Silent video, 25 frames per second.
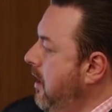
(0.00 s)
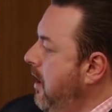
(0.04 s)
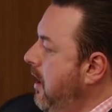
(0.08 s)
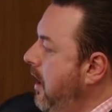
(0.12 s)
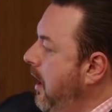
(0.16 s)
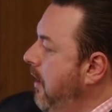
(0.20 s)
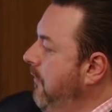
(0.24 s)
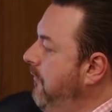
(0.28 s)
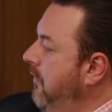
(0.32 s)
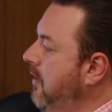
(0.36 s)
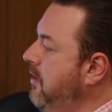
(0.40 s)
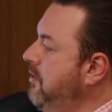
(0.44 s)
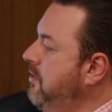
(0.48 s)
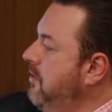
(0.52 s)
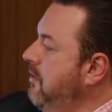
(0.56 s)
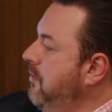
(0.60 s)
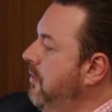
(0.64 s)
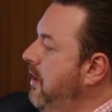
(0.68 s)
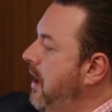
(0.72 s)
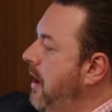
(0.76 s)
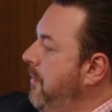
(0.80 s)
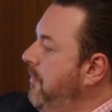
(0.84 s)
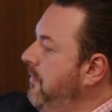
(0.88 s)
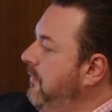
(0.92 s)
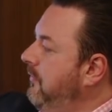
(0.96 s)
Eventually
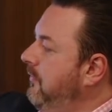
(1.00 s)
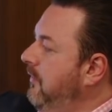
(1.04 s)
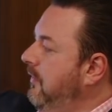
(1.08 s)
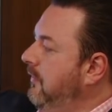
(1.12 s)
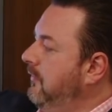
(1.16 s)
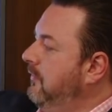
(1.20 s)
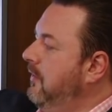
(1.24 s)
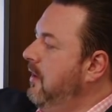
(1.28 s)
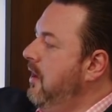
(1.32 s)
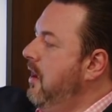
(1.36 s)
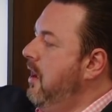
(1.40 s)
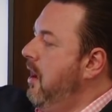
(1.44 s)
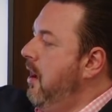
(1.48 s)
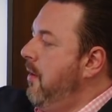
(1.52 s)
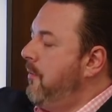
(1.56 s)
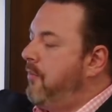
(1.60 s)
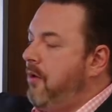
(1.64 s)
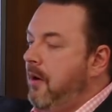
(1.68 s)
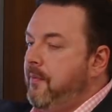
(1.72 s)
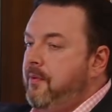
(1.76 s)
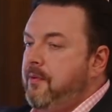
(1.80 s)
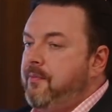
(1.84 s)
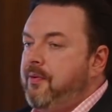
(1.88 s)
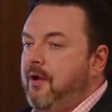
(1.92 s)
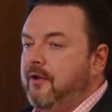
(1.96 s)
what happens is
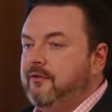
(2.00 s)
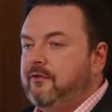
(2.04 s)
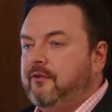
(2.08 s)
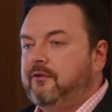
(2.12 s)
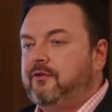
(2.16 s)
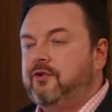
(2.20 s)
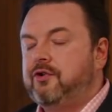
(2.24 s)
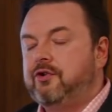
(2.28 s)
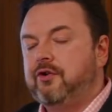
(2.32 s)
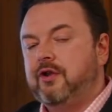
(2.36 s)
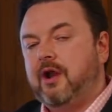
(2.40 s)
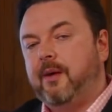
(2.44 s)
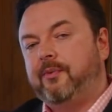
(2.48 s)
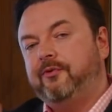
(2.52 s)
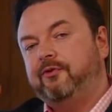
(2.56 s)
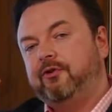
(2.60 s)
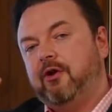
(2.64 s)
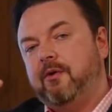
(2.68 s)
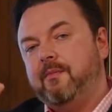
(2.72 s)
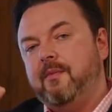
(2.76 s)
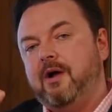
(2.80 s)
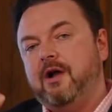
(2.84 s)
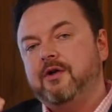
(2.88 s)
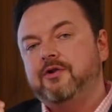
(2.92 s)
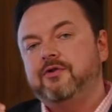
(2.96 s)
property prices shoot up
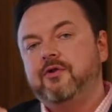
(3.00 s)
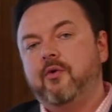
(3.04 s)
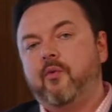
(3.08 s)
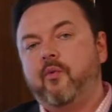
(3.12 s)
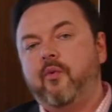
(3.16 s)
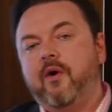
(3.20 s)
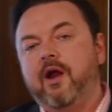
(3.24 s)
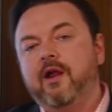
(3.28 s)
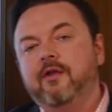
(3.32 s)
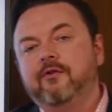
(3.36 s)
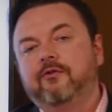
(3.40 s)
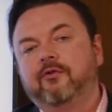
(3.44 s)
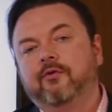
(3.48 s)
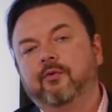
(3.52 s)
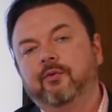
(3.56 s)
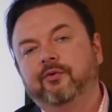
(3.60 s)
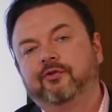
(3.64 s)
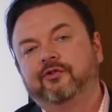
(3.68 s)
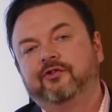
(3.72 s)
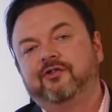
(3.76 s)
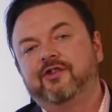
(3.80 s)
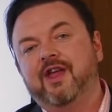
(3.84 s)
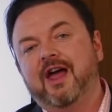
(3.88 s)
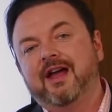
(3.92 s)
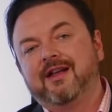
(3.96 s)
so much, the rentals
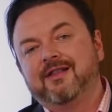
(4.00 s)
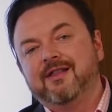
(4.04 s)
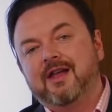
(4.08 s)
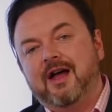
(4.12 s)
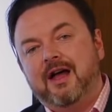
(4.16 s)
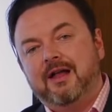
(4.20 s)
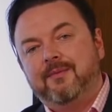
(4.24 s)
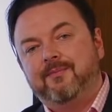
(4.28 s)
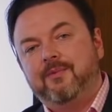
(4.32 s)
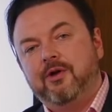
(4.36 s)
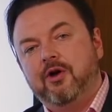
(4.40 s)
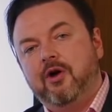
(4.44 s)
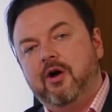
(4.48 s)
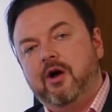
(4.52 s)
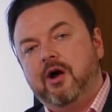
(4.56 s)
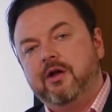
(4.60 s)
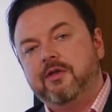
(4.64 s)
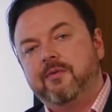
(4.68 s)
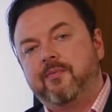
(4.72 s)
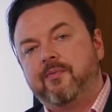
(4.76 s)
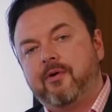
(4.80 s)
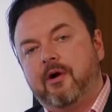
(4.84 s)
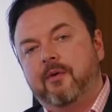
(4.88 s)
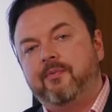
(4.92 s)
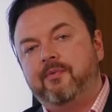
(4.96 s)
stagnate behind
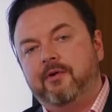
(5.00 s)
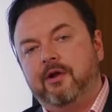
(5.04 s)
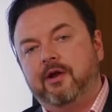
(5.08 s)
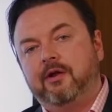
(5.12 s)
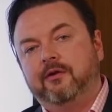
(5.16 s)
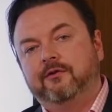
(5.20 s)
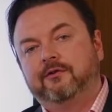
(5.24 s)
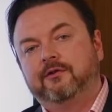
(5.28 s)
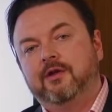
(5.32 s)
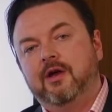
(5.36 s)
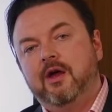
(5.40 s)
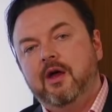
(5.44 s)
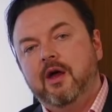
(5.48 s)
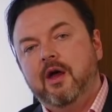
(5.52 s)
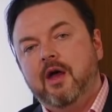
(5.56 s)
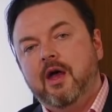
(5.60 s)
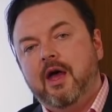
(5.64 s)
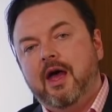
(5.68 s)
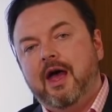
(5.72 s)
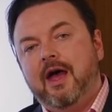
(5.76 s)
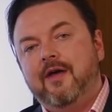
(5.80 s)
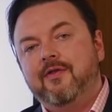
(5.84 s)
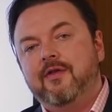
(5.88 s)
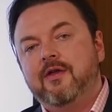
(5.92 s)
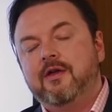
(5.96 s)
the properties,
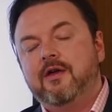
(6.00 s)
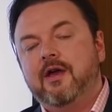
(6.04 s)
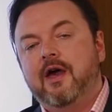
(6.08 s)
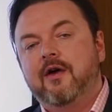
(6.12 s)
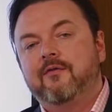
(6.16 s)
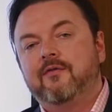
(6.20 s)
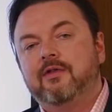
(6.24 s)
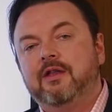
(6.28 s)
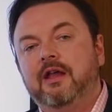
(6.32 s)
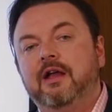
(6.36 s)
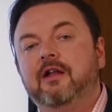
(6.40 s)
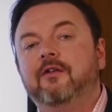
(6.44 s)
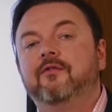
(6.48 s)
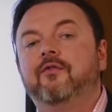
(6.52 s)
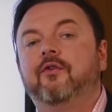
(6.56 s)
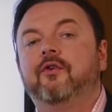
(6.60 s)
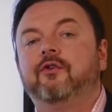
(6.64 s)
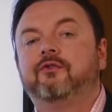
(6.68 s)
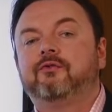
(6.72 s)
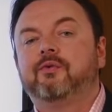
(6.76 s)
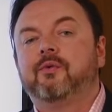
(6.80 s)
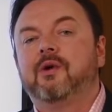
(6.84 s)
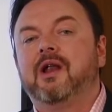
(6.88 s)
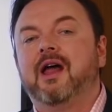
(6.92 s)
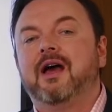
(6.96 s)
and then you have an
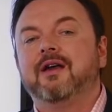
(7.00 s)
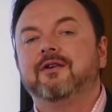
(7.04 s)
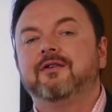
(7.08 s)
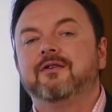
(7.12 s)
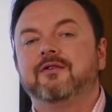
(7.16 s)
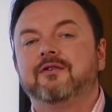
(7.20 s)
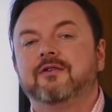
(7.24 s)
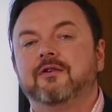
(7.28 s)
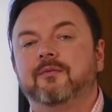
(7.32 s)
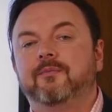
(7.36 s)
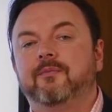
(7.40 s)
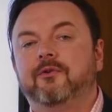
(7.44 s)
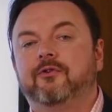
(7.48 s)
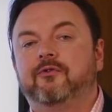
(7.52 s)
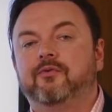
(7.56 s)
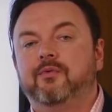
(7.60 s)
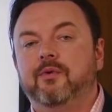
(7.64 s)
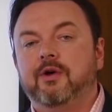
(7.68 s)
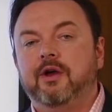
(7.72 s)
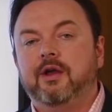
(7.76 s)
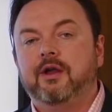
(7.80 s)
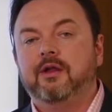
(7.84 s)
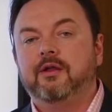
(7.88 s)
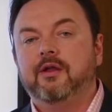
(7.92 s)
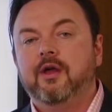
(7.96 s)
inverse relationship
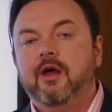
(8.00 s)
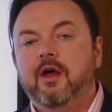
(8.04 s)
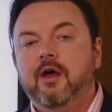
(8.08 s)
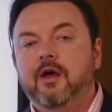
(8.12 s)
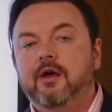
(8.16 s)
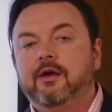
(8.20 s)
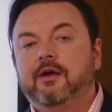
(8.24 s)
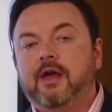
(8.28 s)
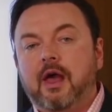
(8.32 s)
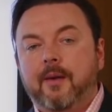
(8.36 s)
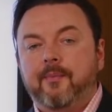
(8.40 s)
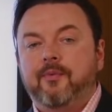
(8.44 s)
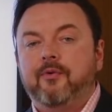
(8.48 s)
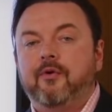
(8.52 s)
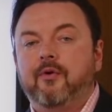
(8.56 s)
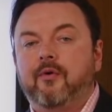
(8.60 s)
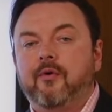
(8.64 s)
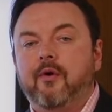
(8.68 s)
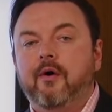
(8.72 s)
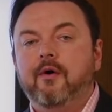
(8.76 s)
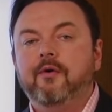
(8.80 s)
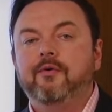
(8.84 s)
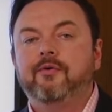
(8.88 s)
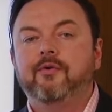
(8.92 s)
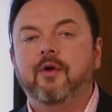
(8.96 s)
between capital
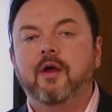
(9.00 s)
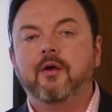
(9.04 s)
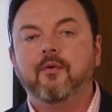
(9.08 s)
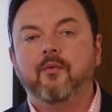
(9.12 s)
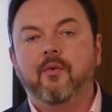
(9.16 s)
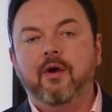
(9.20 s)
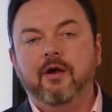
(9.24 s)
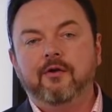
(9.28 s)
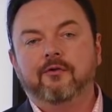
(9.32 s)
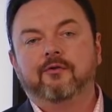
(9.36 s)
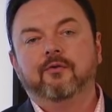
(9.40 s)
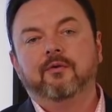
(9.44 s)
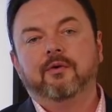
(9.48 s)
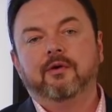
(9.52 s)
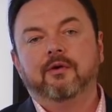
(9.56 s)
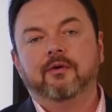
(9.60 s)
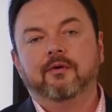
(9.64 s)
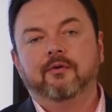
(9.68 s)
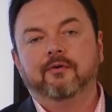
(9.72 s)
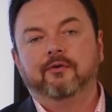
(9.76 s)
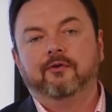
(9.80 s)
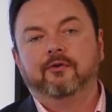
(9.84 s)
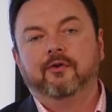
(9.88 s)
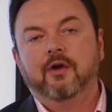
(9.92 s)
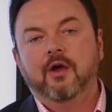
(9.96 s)
growth and rental
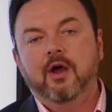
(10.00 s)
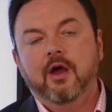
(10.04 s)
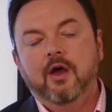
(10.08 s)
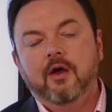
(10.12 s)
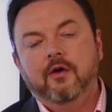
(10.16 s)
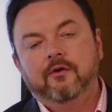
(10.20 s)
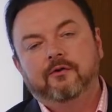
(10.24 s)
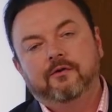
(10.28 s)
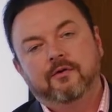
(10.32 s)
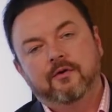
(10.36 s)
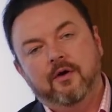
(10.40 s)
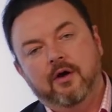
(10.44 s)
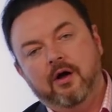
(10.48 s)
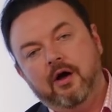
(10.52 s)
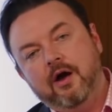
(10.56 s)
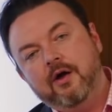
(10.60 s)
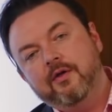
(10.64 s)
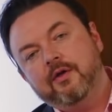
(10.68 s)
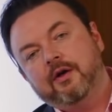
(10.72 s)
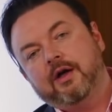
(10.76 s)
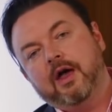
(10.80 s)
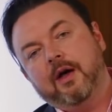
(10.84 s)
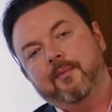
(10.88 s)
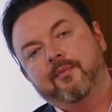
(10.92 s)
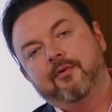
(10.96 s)
yields. So the higher
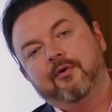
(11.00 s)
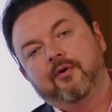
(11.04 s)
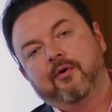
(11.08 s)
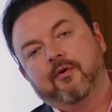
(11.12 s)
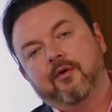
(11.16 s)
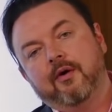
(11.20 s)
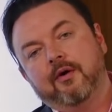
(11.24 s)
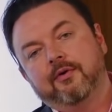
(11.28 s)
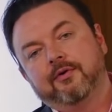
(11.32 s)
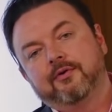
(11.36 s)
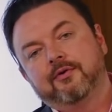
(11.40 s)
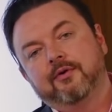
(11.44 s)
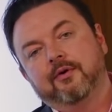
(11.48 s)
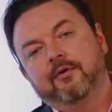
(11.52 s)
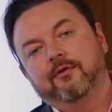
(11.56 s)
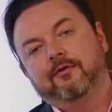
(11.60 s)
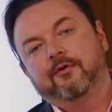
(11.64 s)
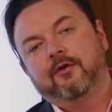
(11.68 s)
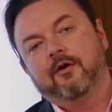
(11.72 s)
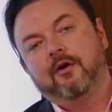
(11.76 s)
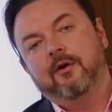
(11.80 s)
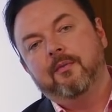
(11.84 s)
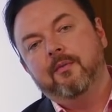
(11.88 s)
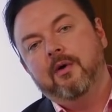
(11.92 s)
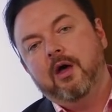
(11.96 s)
the capital growth short
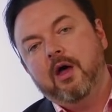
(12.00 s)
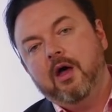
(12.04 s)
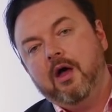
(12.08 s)
term,